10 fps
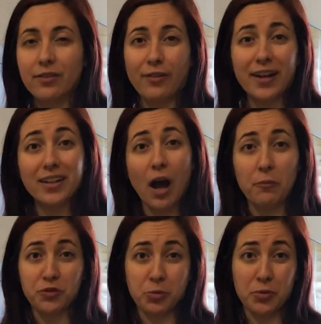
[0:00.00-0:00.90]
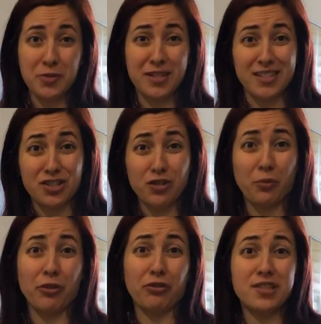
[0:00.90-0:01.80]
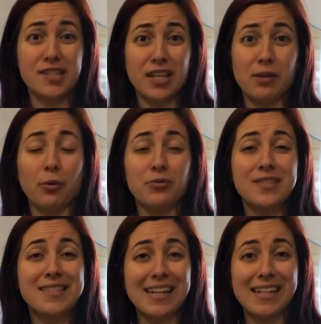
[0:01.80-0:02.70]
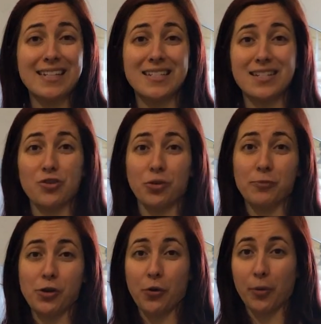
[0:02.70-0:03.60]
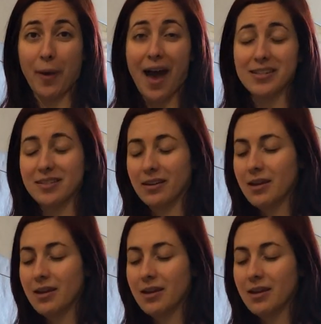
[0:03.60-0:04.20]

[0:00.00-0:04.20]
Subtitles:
Find a comfortable position with your sitting bones sitting into your yoga mat.